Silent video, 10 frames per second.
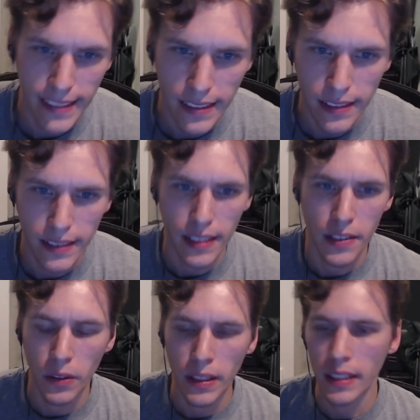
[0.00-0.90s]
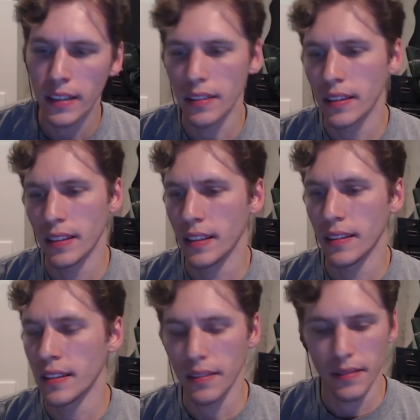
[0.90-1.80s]
there's only you know
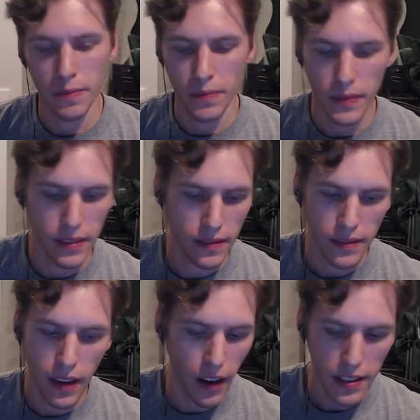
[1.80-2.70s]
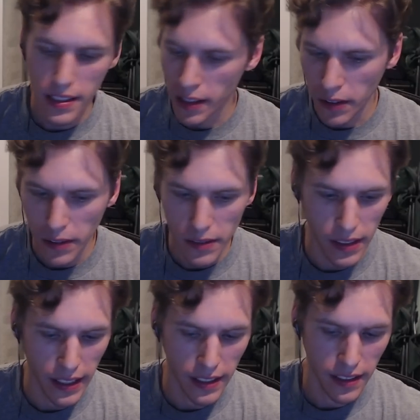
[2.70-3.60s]
you Hearthstone,
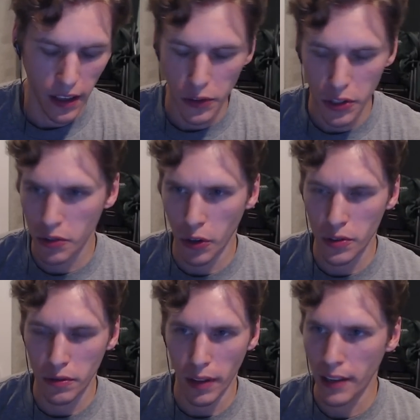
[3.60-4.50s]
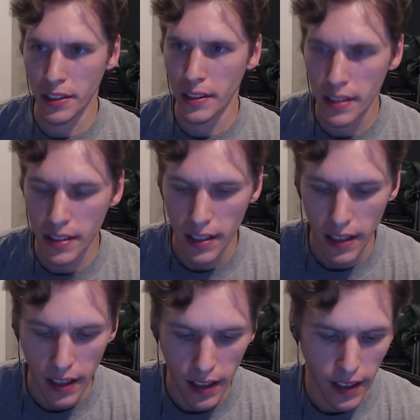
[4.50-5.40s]
like Elder Scrolls Legends.
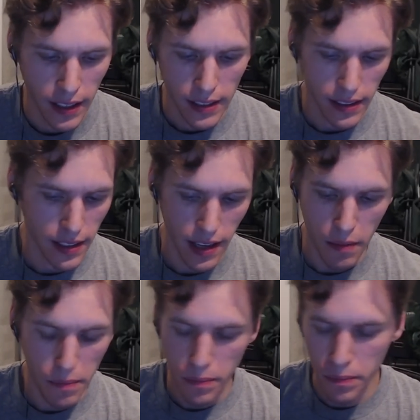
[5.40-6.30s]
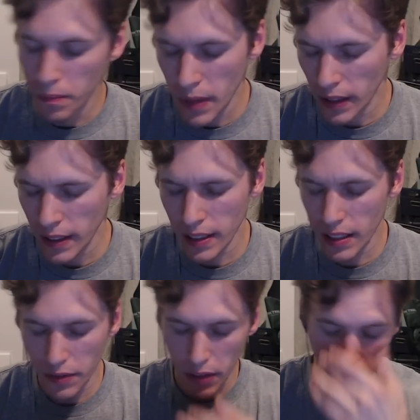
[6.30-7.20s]
There's like a million
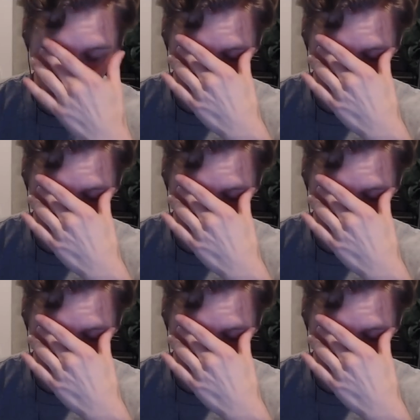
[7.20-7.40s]
different like the